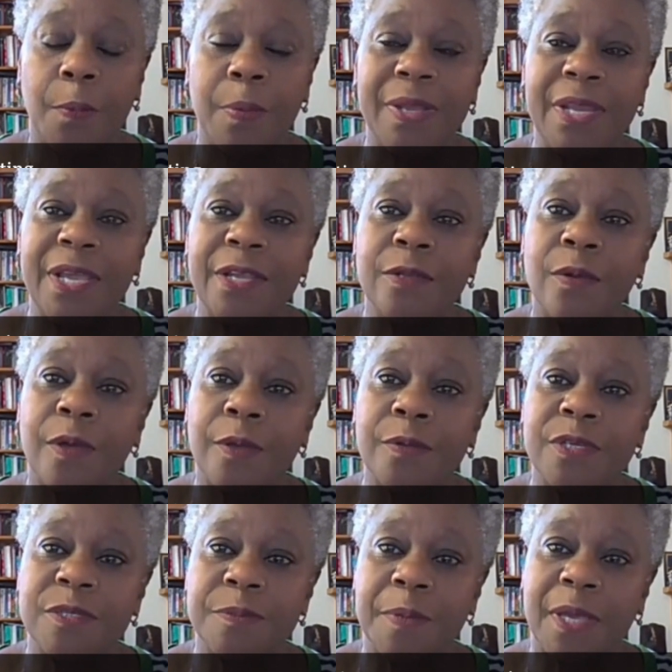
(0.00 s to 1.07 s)
we need not
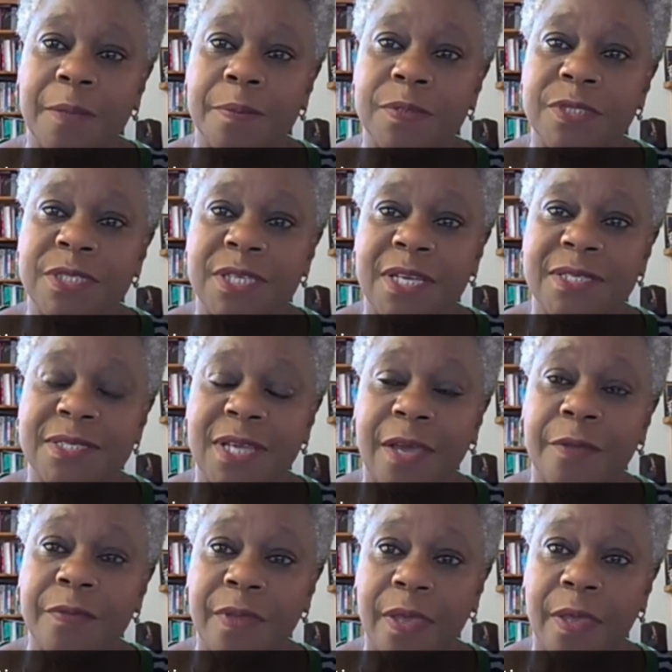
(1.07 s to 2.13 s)
only to be able to test
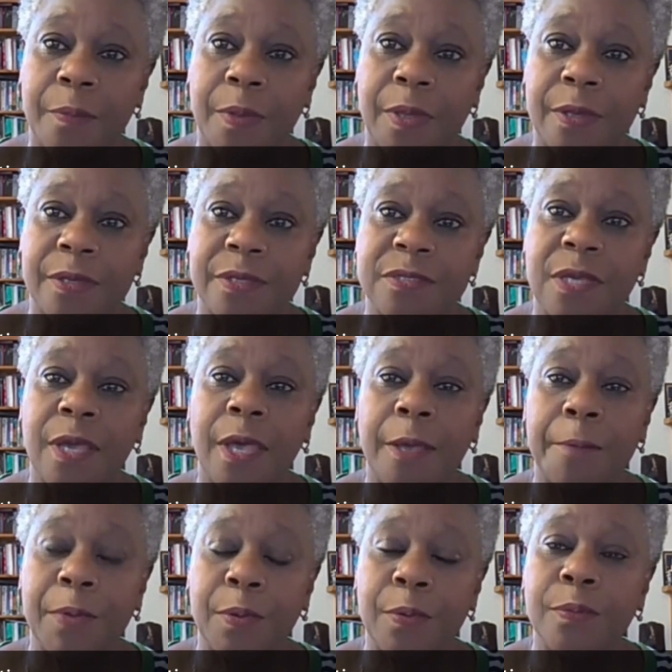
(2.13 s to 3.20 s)
healthcare workers,
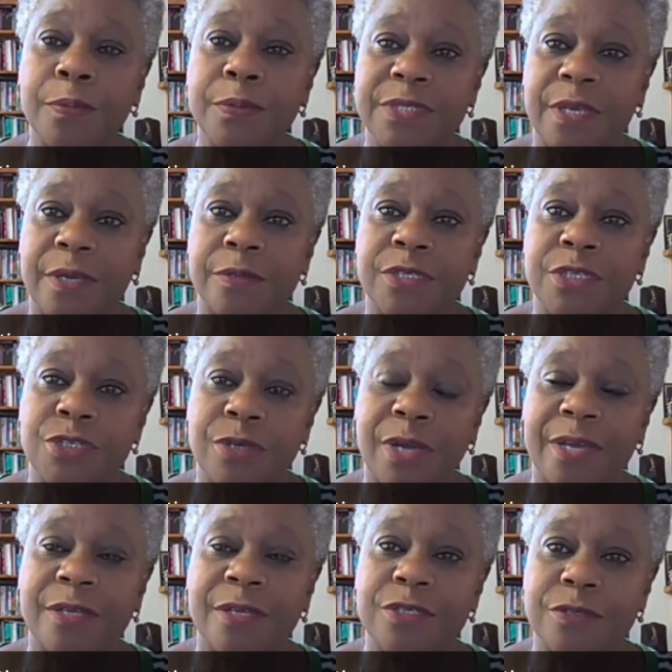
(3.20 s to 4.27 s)
but also to
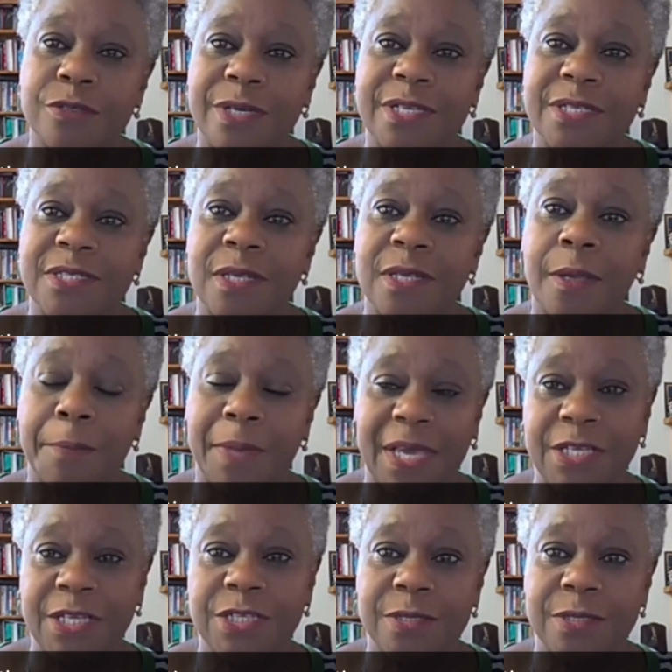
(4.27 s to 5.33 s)
track and trace
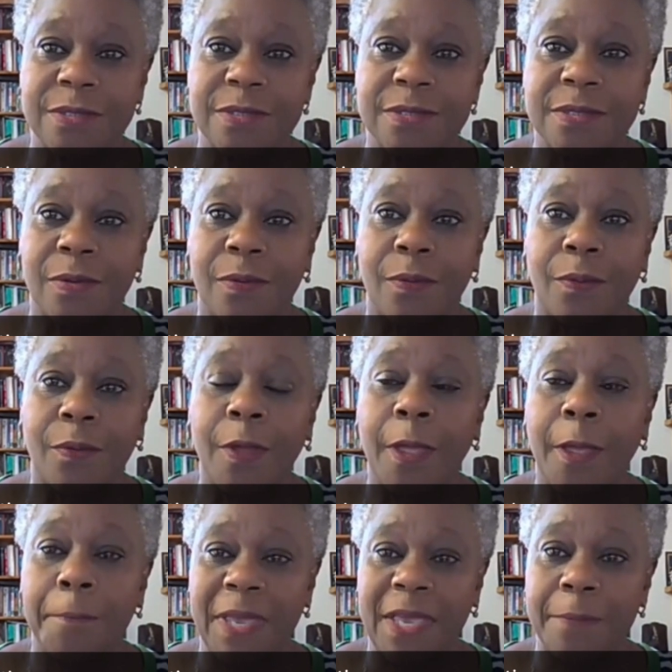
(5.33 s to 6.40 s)
patients or
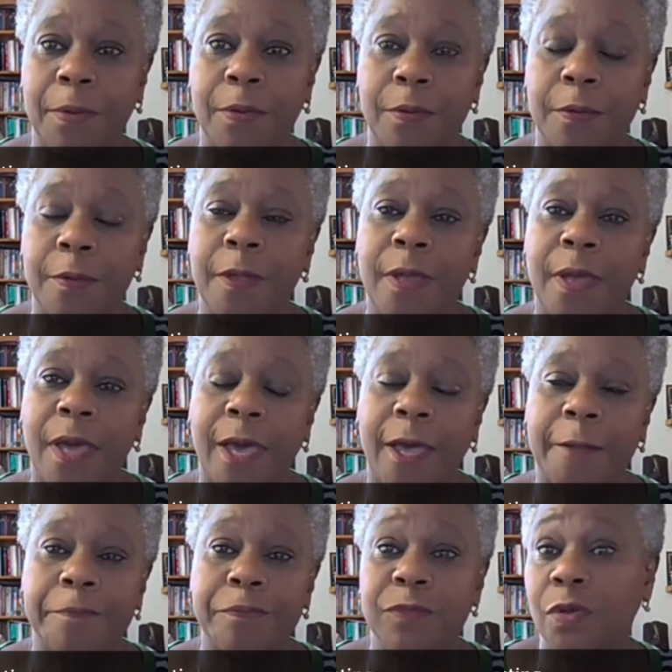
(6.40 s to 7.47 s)
people,
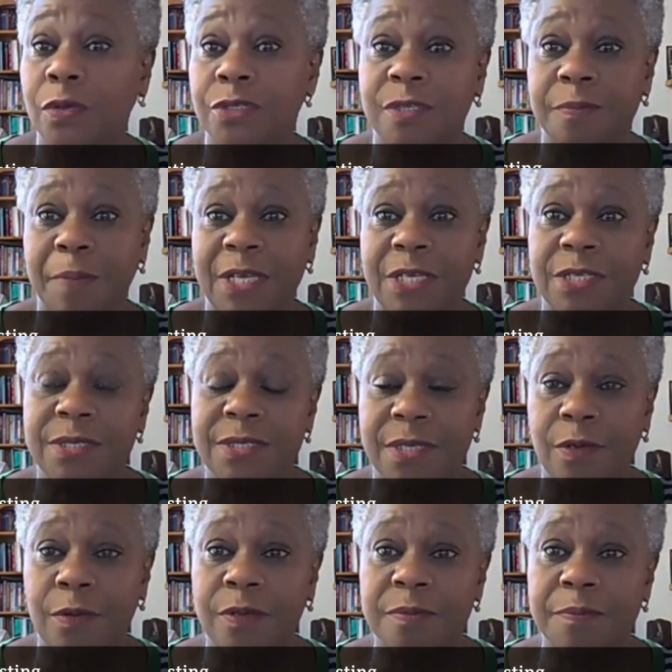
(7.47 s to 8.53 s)
not just patients
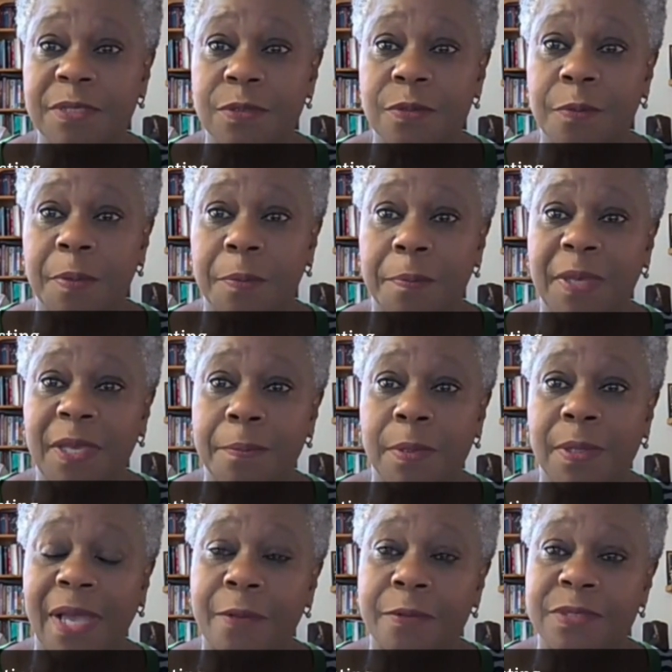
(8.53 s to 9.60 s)
in hospital, but
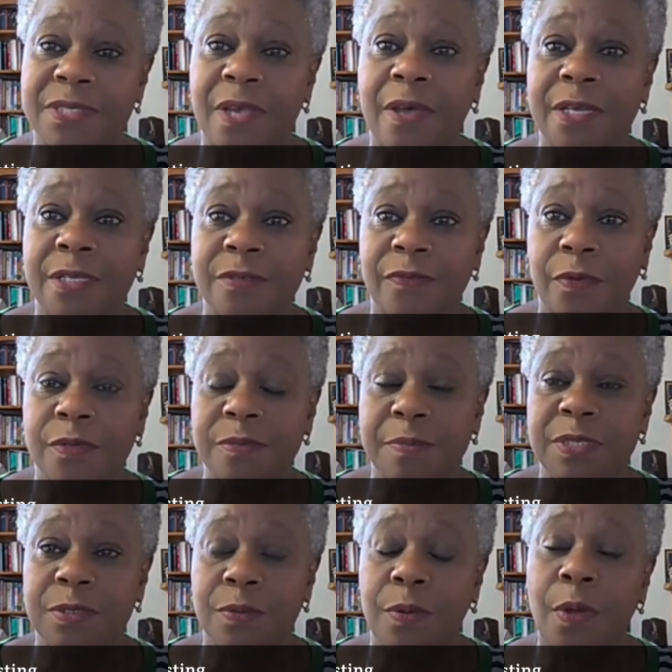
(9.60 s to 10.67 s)
people outside of
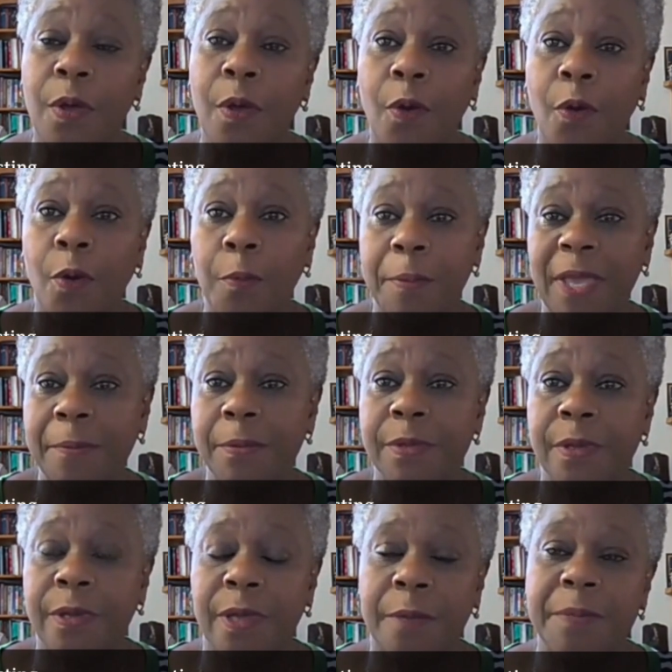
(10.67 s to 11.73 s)
hospital, or people
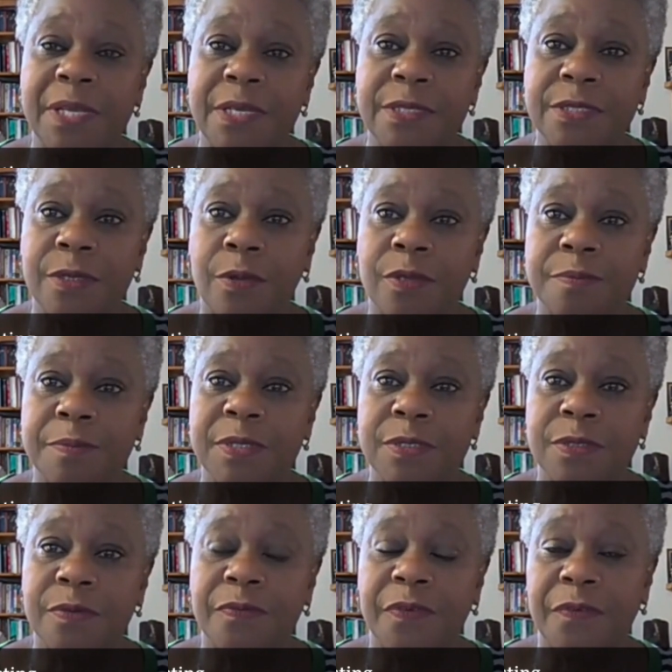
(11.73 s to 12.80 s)
that are coming into
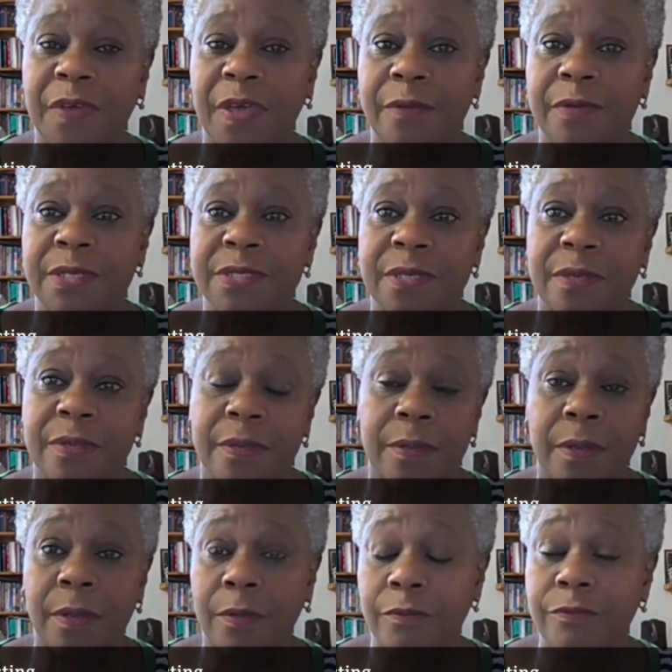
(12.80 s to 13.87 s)
hospital for various
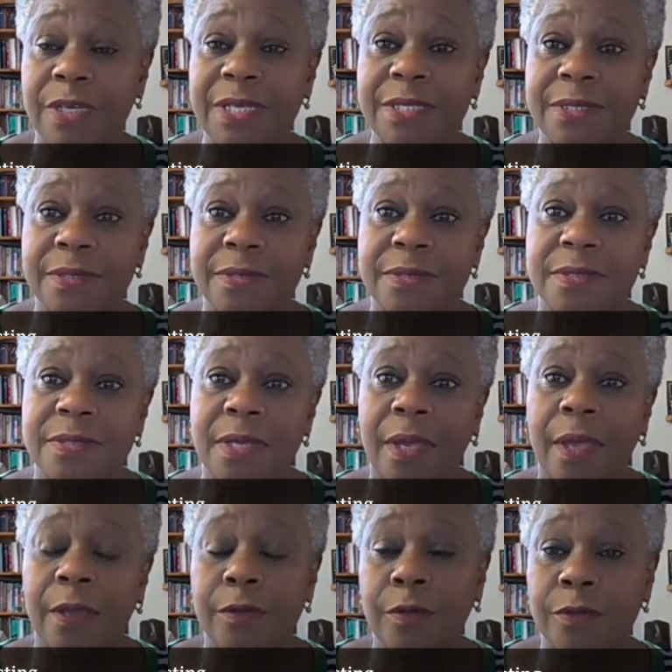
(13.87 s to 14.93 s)
other reasons,
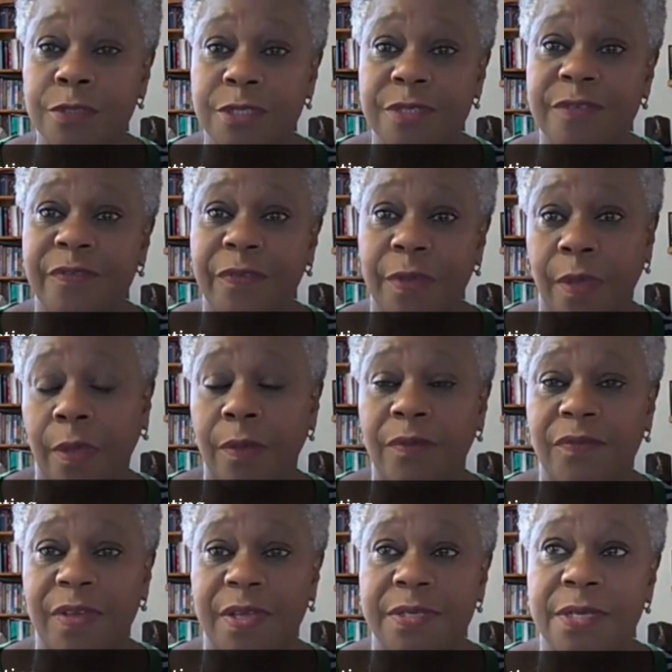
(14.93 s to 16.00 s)
not just for
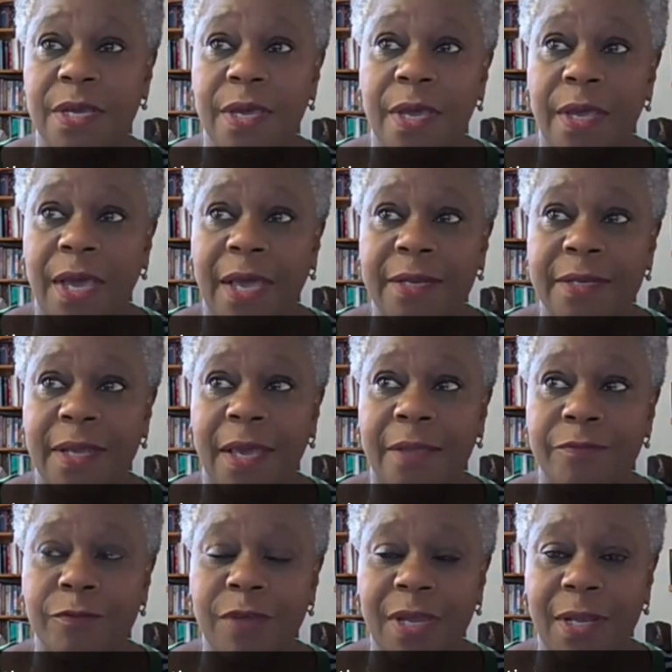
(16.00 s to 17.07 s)
COVID. And
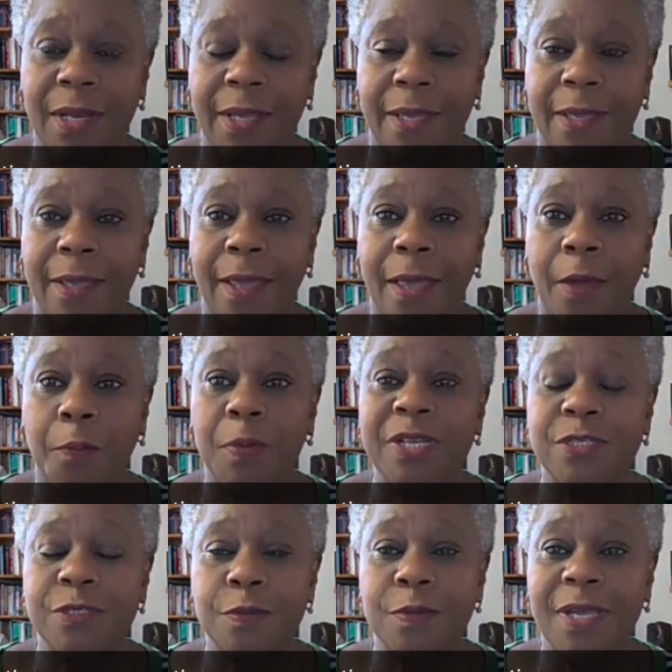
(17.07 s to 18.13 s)
really,
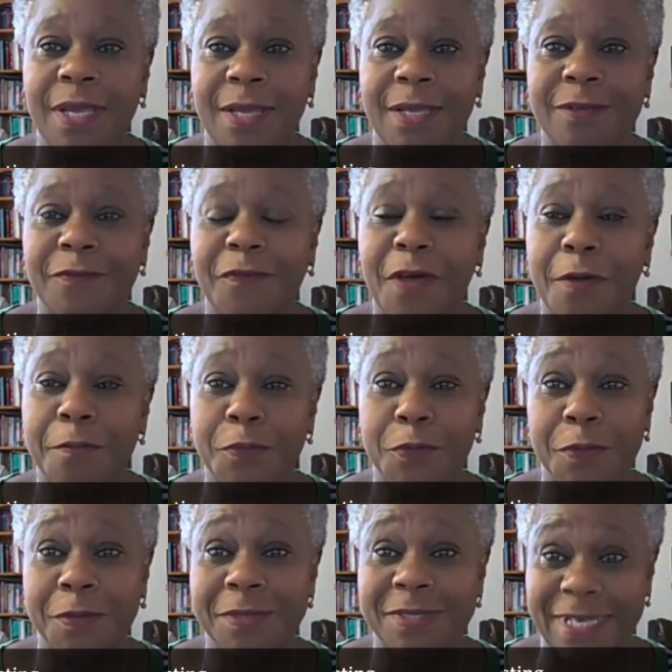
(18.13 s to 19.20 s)
we do need far
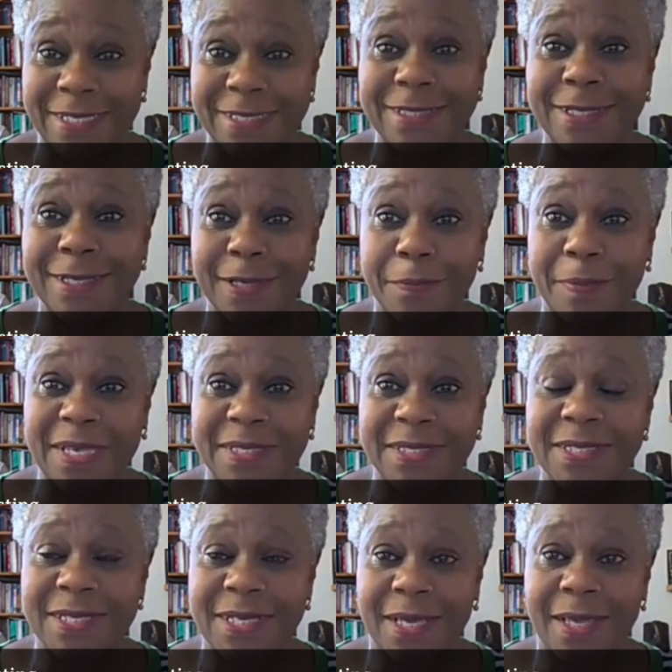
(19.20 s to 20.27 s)
more testing
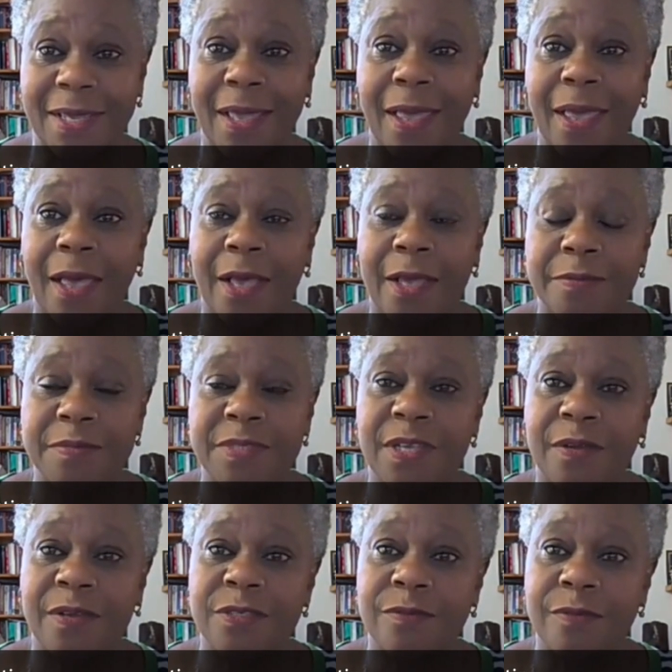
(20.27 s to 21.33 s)
capacity. And
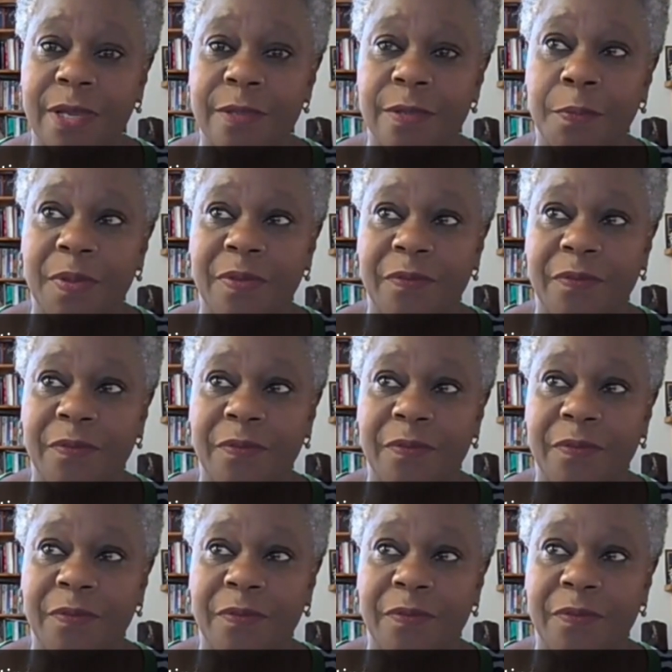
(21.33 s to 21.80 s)
so it's great that